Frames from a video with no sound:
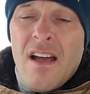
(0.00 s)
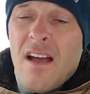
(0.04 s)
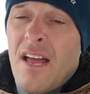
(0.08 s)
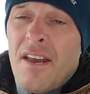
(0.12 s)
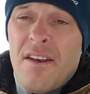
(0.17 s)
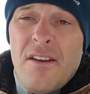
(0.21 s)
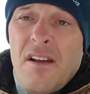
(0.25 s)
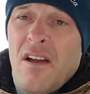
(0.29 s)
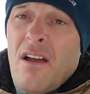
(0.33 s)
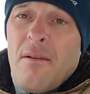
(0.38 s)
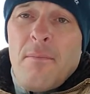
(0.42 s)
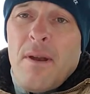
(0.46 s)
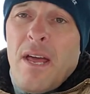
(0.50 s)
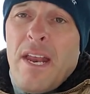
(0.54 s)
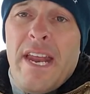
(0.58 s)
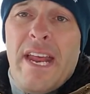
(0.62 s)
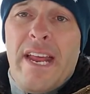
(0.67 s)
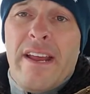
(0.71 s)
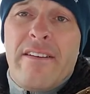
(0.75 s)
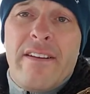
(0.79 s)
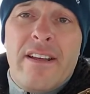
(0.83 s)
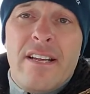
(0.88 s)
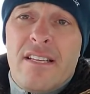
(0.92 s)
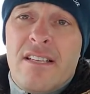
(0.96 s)
I am not
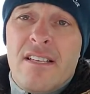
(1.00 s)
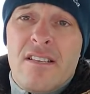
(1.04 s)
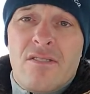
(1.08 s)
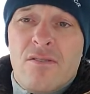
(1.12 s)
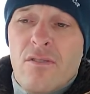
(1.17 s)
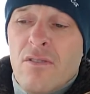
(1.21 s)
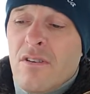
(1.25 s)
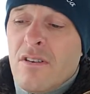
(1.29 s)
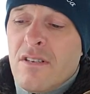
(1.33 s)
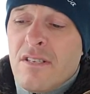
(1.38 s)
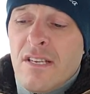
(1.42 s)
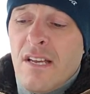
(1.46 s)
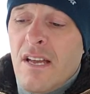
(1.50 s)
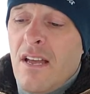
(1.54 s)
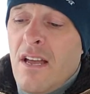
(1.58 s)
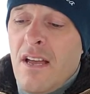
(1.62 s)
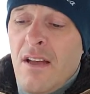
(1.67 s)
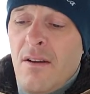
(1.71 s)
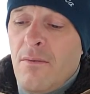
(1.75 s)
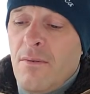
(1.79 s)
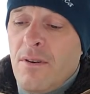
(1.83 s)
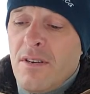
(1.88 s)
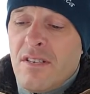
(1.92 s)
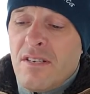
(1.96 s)
angry at this horse. I,
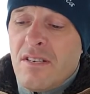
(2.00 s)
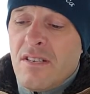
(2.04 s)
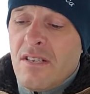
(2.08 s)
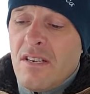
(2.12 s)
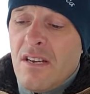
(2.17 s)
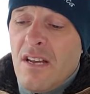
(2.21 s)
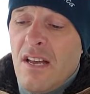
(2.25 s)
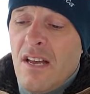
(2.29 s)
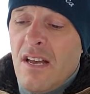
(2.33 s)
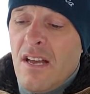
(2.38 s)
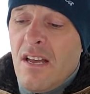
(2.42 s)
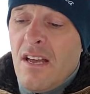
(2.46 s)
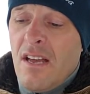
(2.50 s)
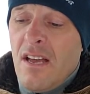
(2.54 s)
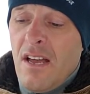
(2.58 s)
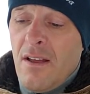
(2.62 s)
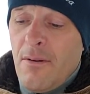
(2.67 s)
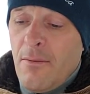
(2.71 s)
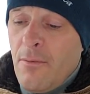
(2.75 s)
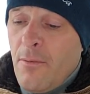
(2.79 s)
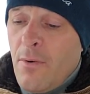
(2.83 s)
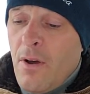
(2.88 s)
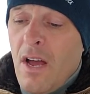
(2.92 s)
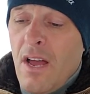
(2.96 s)
I wish uh,
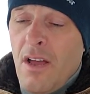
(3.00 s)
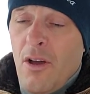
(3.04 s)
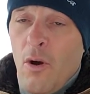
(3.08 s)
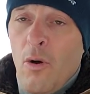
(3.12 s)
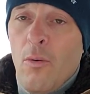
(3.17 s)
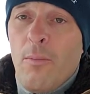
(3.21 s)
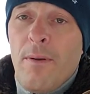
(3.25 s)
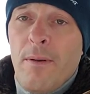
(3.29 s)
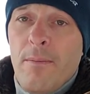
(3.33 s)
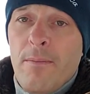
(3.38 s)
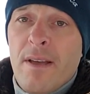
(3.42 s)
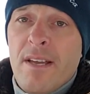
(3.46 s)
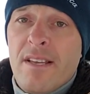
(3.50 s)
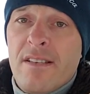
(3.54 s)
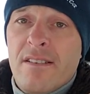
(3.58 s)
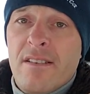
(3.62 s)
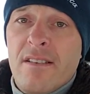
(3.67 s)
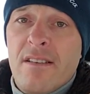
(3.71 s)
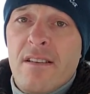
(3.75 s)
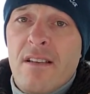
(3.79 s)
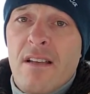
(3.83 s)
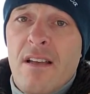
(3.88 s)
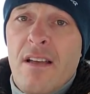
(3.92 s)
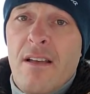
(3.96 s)
I I hope he
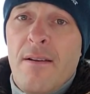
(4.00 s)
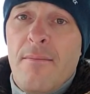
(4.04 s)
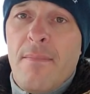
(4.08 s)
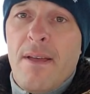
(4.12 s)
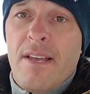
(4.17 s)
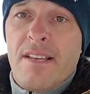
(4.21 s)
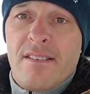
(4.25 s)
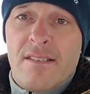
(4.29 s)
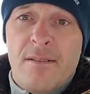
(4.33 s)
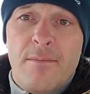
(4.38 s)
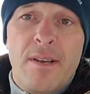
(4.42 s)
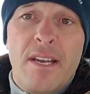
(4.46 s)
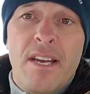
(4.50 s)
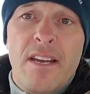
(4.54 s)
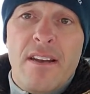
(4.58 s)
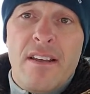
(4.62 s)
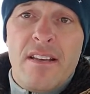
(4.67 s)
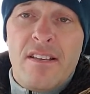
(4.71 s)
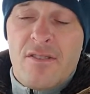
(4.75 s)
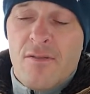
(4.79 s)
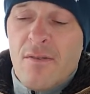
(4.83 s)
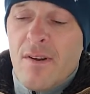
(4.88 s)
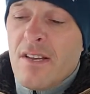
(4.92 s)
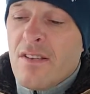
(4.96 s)
makes uh, makes somebody a
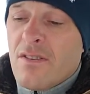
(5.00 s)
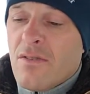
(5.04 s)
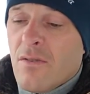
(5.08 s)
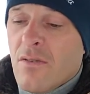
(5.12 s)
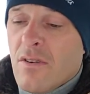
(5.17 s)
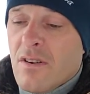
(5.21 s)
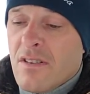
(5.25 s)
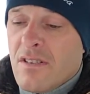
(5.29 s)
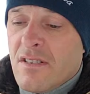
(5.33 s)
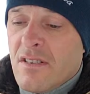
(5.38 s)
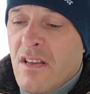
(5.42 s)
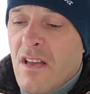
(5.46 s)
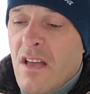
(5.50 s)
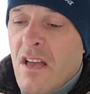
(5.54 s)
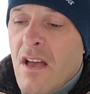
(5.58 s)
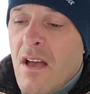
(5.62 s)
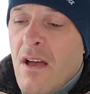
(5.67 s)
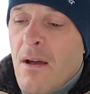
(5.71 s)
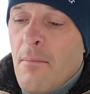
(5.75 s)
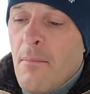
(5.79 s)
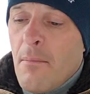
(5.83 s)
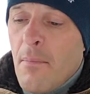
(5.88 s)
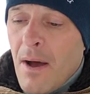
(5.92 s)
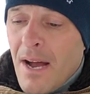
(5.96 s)
nice racehorse,
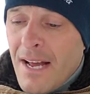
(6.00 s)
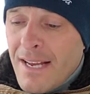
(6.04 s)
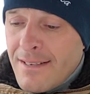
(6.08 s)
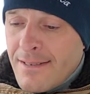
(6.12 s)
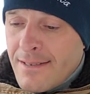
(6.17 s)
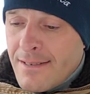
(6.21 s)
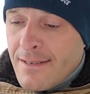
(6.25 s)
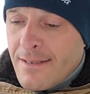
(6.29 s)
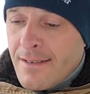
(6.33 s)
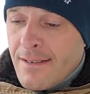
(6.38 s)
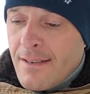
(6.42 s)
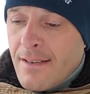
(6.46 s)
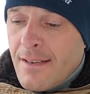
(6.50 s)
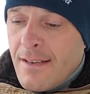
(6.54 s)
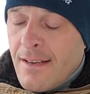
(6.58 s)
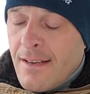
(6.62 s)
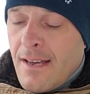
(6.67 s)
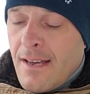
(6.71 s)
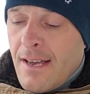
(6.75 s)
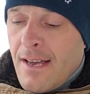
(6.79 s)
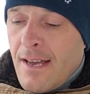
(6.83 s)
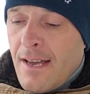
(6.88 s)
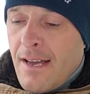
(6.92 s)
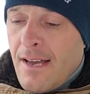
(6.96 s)
but
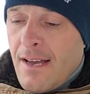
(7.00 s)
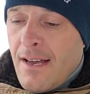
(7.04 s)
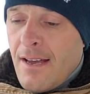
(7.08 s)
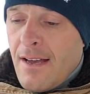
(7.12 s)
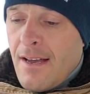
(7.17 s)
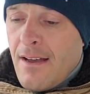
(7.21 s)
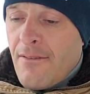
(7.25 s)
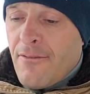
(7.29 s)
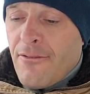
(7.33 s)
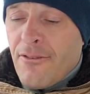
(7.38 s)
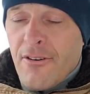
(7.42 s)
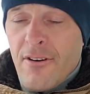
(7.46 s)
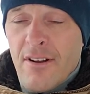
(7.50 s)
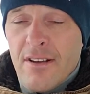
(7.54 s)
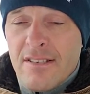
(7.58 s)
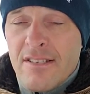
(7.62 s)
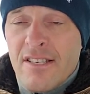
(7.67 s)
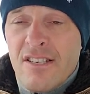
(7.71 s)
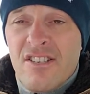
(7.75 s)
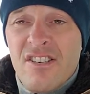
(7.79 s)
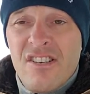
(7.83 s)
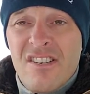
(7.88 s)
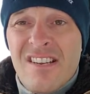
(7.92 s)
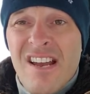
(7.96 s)
uh, for
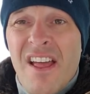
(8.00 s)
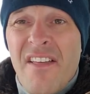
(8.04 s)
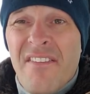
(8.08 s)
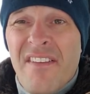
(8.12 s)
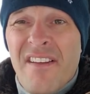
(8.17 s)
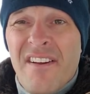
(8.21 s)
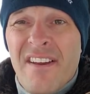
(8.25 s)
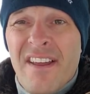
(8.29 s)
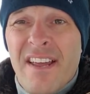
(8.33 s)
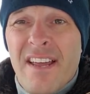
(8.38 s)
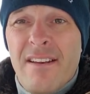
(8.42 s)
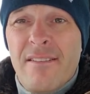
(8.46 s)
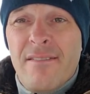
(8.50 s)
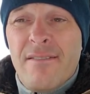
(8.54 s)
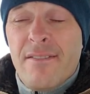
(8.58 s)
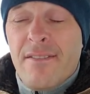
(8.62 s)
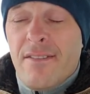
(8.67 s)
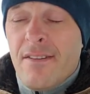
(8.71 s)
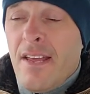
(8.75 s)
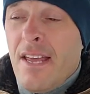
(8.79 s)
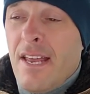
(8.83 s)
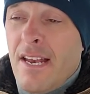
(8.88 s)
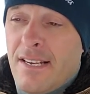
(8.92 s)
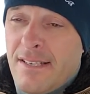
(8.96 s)
us it's just not there yet.
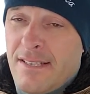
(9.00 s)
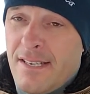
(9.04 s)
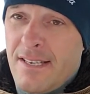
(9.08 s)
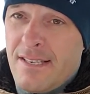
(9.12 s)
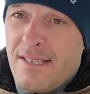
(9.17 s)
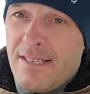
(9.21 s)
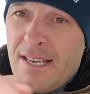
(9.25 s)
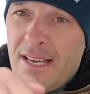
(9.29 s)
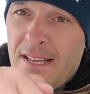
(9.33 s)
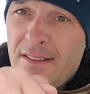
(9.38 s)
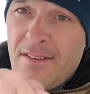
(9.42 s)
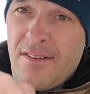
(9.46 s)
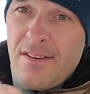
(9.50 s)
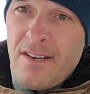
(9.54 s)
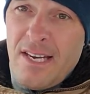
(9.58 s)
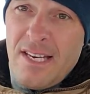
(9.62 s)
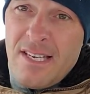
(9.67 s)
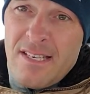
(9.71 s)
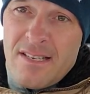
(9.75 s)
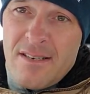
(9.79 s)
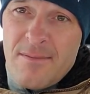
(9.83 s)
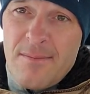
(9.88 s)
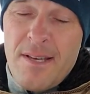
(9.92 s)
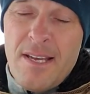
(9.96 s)
And, and as I said, there
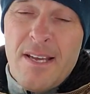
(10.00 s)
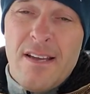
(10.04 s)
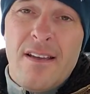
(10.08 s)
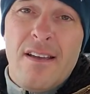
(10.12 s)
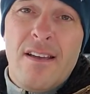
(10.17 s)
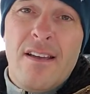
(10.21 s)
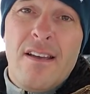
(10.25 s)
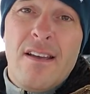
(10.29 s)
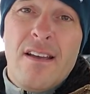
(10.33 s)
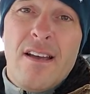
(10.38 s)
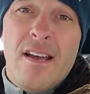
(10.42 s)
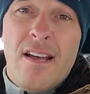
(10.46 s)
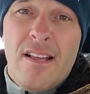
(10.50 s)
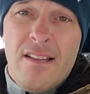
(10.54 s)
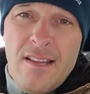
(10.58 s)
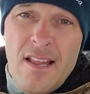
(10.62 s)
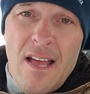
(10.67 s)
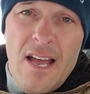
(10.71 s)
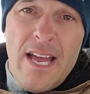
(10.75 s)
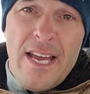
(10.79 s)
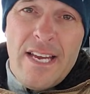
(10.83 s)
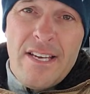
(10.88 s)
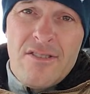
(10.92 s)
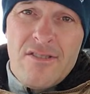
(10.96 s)
needs to be a a
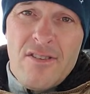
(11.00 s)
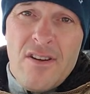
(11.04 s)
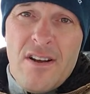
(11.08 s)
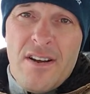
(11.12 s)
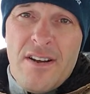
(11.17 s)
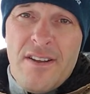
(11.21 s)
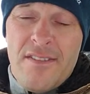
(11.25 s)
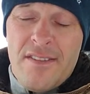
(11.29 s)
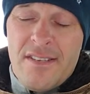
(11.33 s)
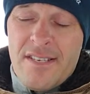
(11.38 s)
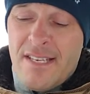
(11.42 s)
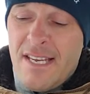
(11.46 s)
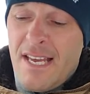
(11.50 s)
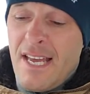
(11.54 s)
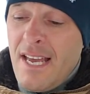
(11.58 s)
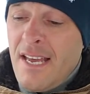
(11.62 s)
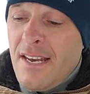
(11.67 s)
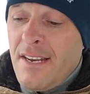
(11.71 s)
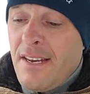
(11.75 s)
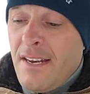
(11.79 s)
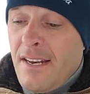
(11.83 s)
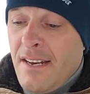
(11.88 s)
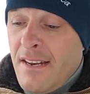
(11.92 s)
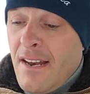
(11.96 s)
line drawn in the
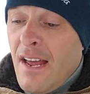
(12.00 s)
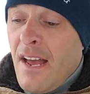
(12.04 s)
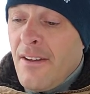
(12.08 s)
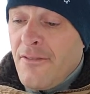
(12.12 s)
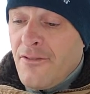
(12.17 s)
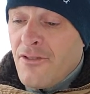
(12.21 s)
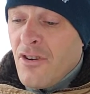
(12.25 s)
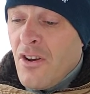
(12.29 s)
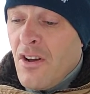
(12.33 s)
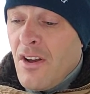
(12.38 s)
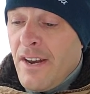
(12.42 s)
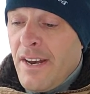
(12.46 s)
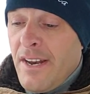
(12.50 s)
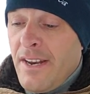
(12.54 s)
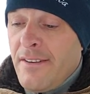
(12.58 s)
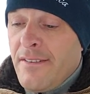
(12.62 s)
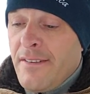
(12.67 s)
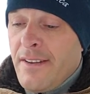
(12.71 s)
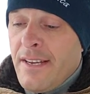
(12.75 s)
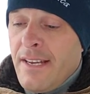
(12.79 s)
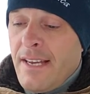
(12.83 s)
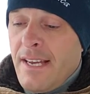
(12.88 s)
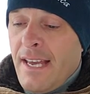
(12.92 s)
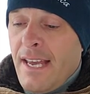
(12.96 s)
sand, and I've drawn it
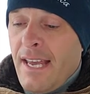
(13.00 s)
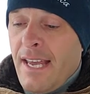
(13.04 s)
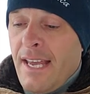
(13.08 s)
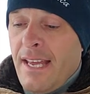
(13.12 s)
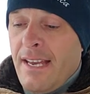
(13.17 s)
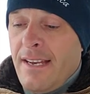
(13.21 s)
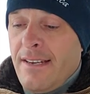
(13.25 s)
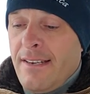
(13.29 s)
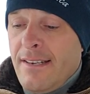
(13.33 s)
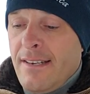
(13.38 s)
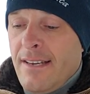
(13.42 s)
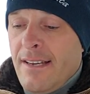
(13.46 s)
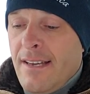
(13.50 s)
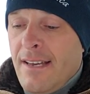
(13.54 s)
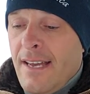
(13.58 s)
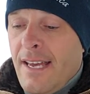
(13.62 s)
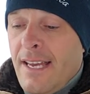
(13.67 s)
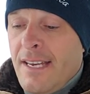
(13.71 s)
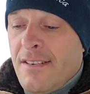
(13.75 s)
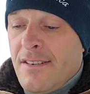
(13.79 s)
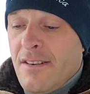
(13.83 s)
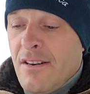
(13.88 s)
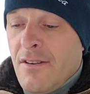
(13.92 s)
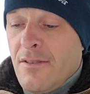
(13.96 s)
and uh,
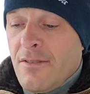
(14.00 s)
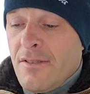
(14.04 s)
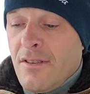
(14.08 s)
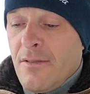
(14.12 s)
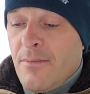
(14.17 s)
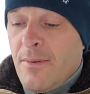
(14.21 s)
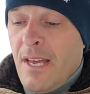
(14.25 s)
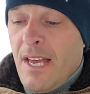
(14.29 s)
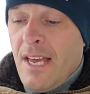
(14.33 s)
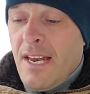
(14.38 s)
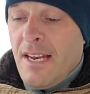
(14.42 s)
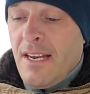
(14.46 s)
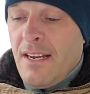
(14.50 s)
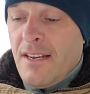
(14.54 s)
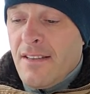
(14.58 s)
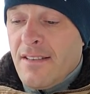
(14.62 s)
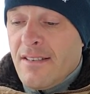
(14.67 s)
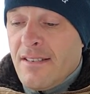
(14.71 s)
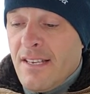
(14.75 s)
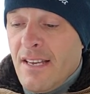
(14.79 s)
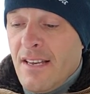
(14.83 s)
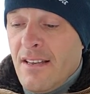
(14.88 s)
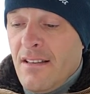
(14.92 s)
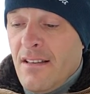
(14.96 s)
will be heading to the
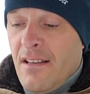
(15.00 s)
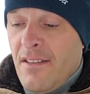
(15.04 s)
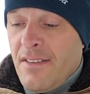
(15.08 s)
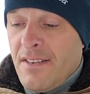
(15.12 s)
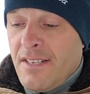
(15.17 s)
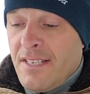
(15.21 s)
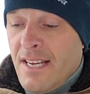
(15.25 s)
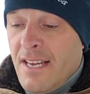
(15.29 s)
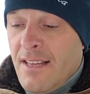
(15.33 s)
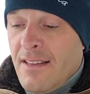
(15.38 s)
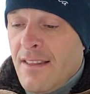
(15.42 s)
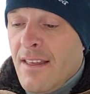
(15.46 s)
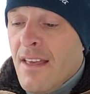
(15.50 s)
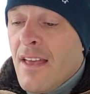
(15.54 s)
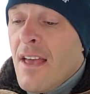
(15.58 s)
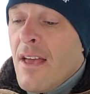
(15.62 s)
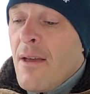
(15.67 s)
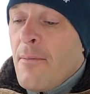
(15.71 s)
sale on the 10th.